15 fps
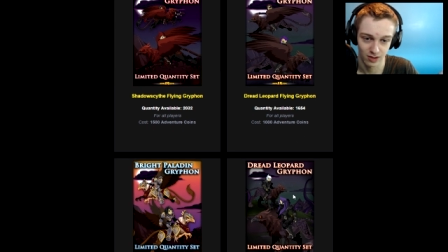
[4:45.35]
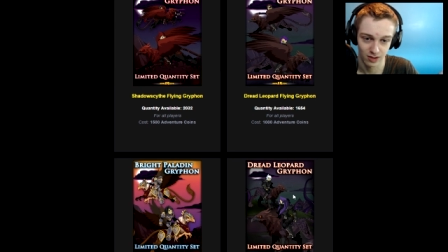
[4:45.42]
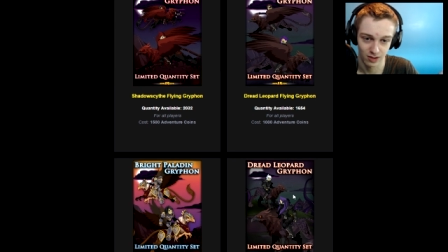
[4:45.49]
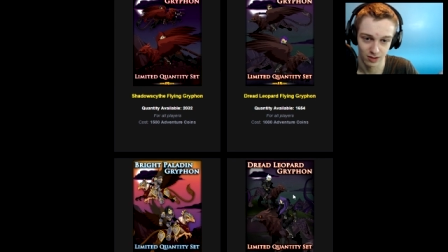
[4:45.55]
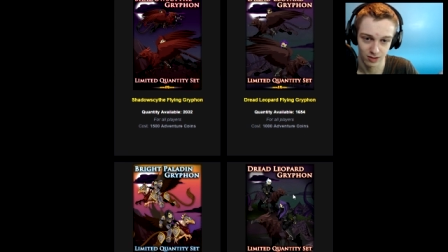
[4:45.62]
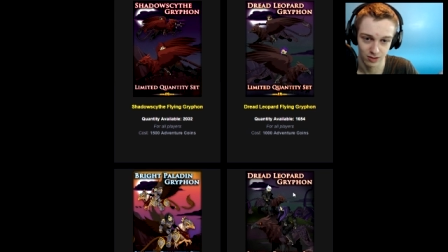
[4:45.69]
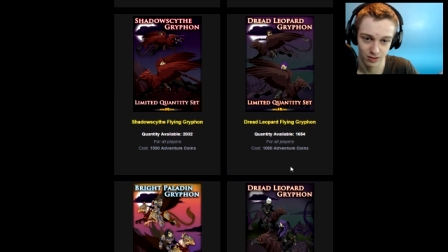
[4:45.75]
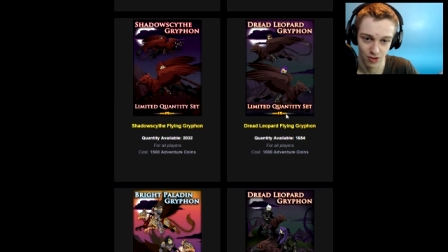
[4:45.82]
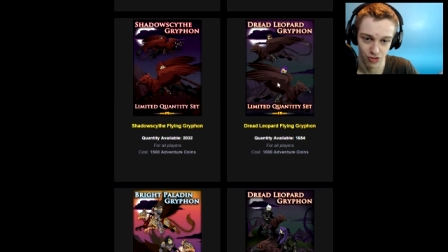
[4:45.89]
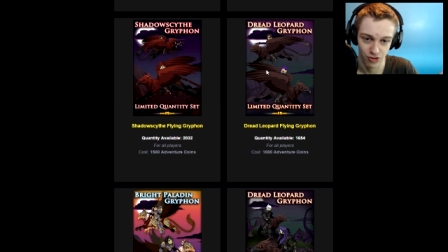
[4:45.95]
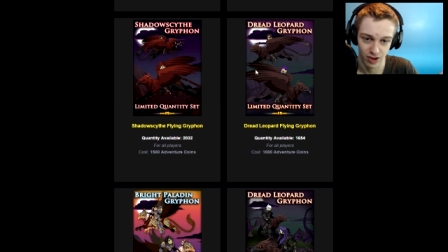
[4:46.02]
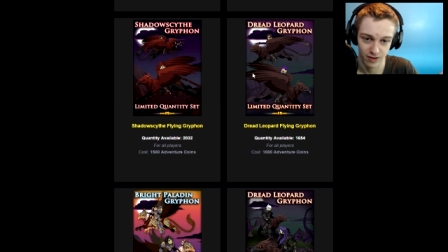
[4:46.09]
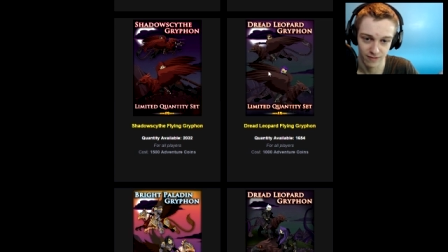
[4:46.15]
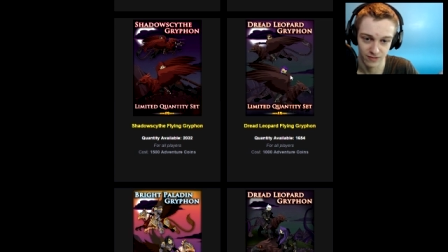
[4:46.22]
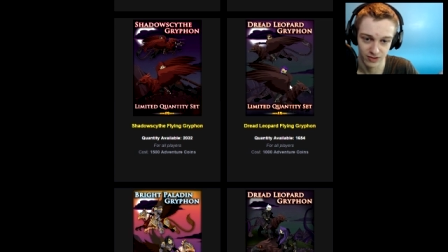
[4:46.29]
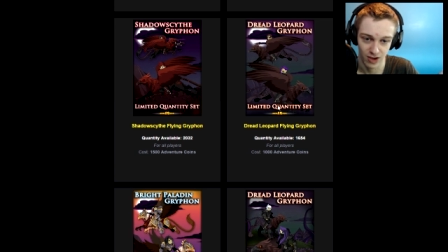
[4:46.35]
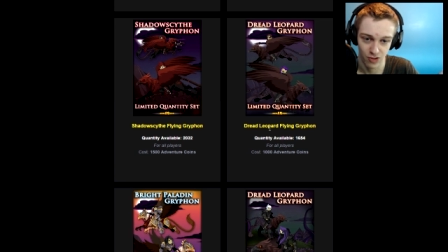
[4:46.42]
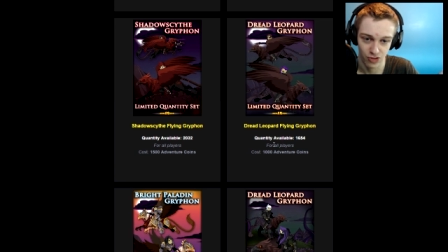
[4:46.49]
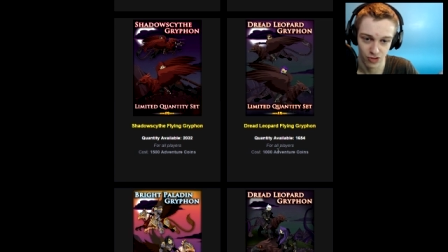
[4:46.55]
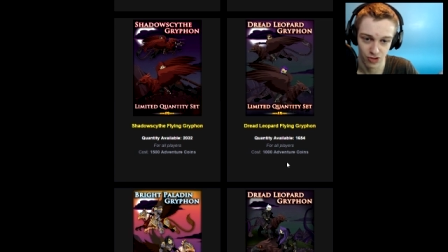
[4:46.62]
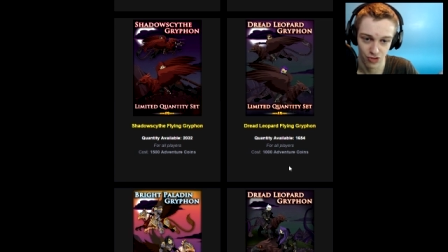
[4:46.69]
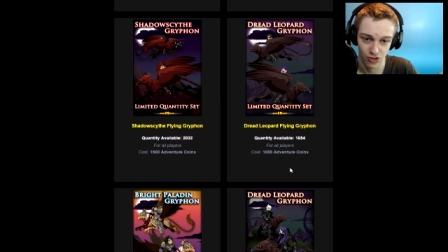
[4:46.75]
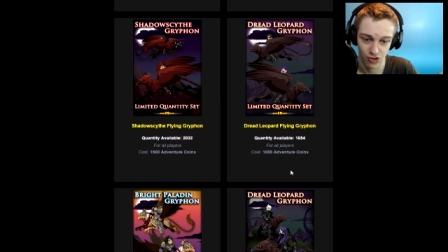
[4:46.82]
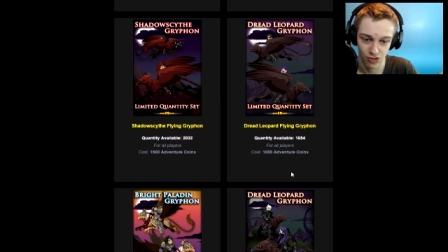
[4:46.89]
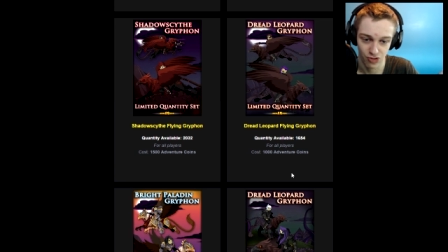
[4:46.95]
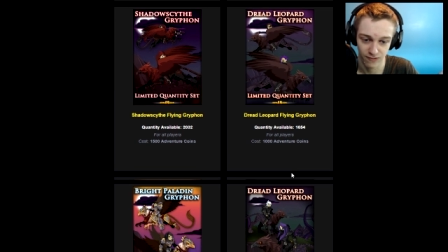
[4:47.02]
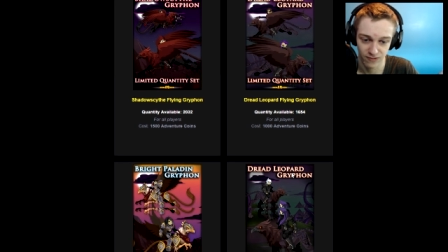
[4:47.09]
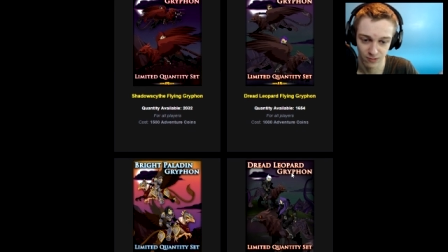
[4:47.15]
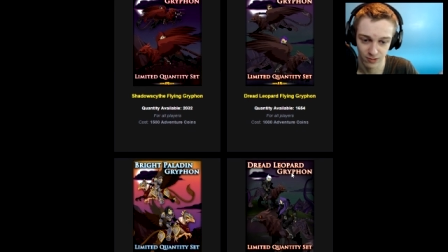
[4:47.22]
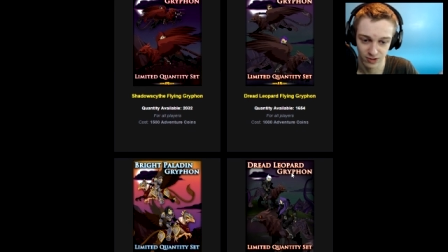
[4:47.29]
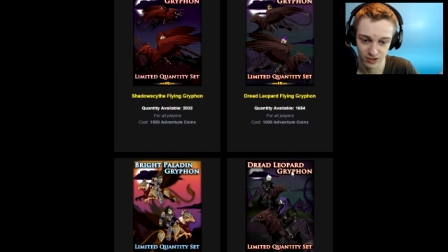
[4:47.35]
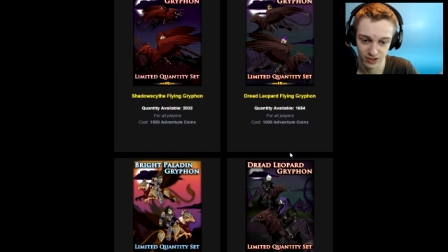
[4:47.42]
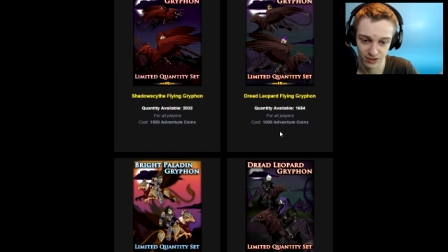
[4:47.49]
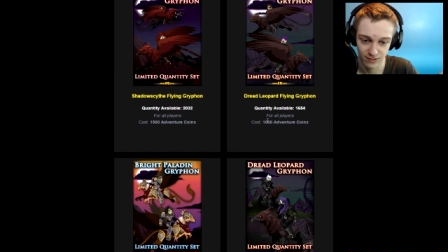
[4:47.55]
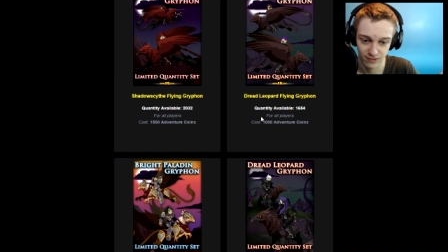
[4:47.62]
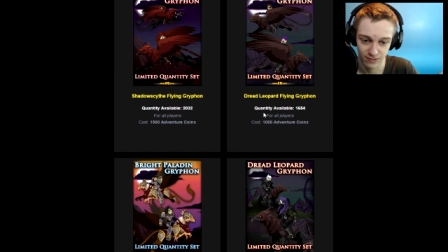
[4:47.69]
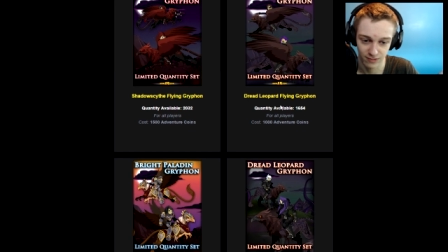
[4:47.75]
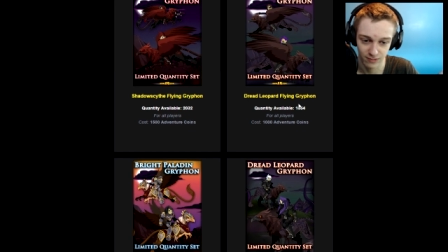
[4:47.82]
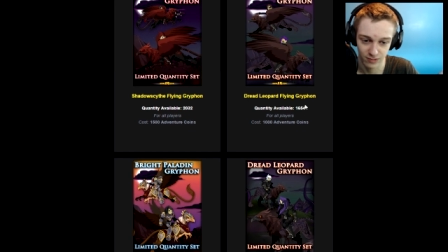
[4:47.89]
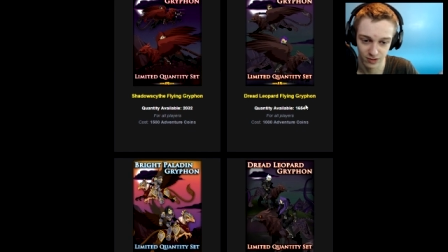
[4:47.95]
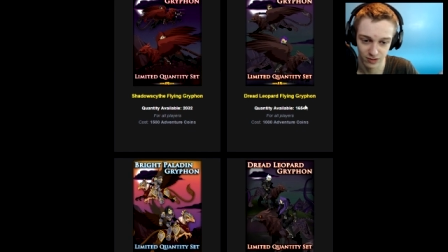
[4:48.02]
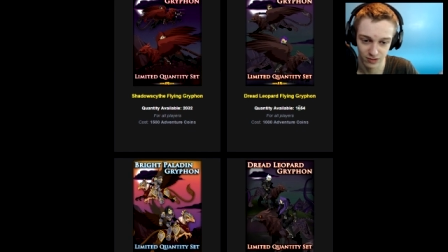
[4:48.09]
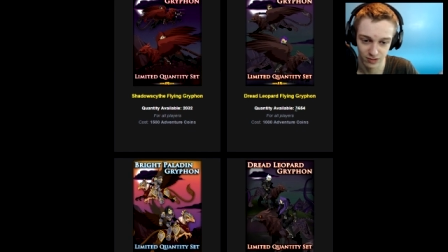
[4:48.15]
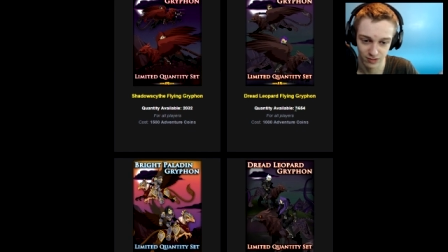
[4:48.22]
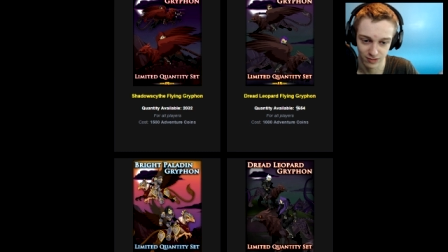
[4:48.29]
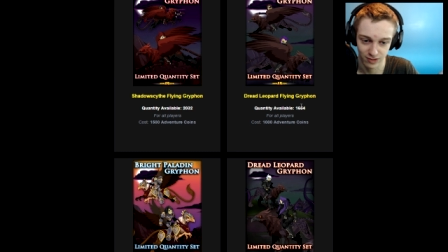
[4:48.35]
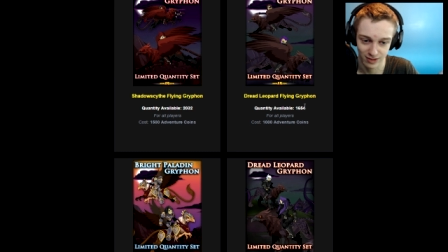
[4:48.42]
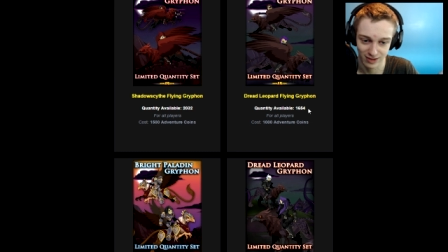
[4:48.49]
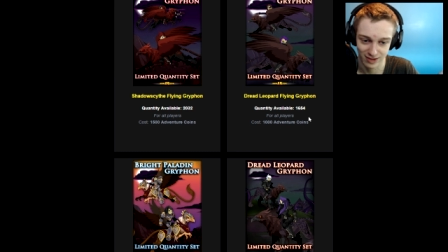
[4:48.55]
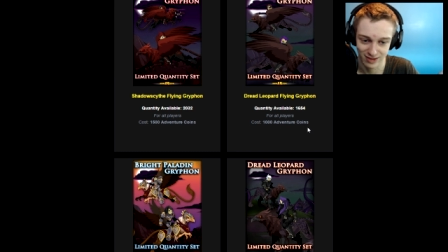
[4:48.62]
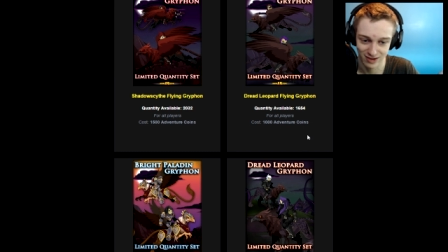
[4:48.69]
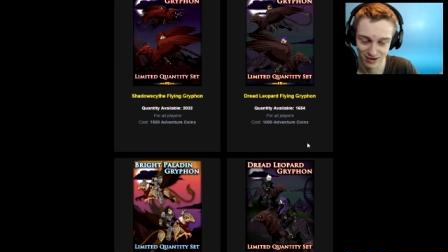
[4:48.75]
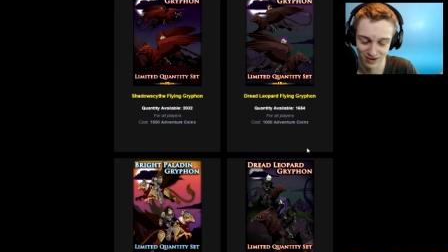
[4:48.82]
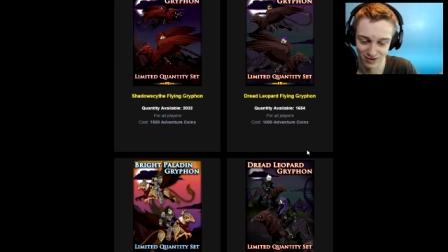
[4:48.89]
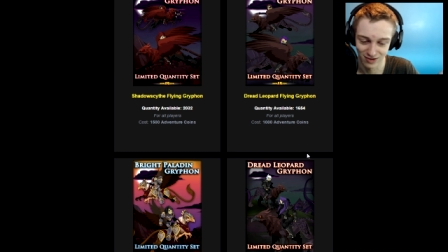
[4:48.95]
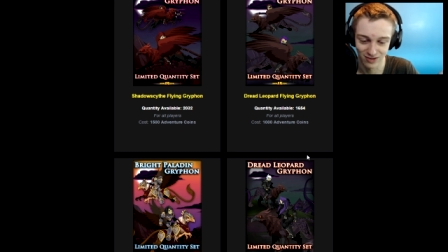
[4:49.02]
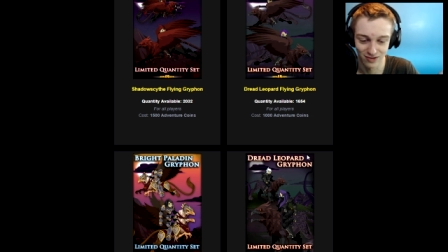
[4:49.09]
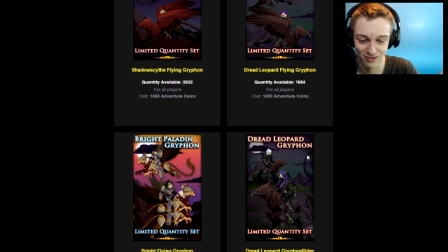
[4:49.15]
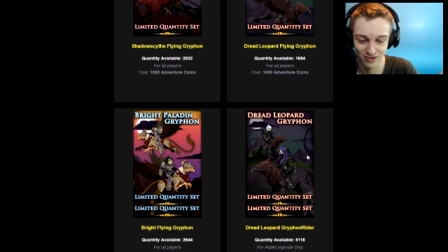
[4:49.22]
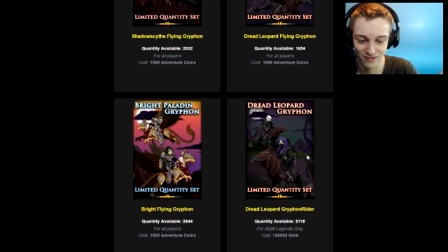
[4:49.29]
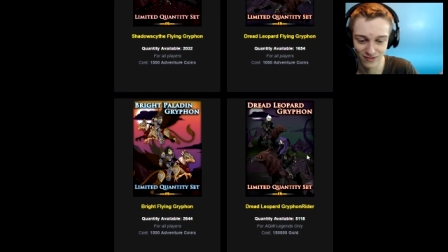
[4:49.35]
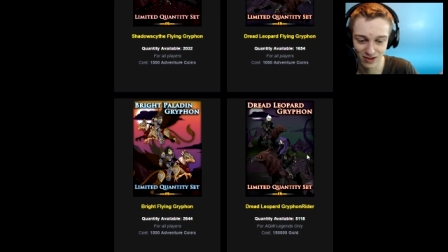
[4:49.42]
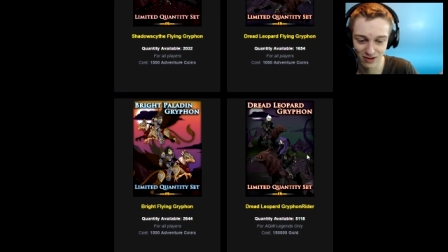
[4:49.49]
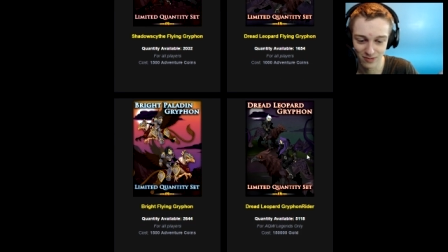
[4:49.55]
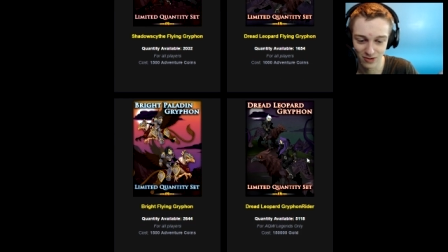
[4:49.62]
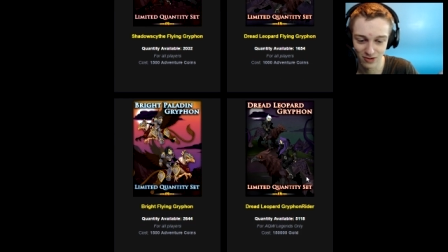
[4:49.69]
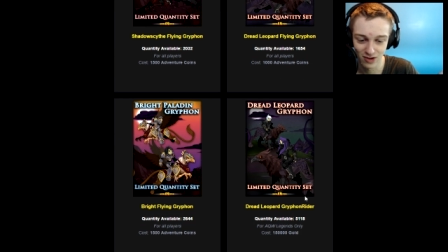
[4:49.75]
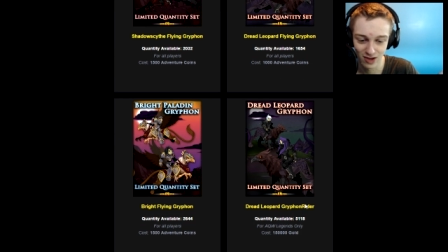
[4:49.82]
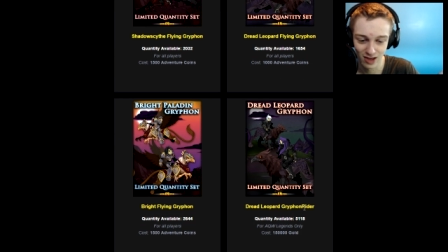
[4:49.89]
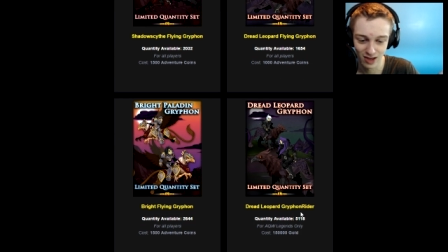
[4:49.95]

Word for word: you can also get it for 1000 ACs if you want to, where there's 1600 of those available.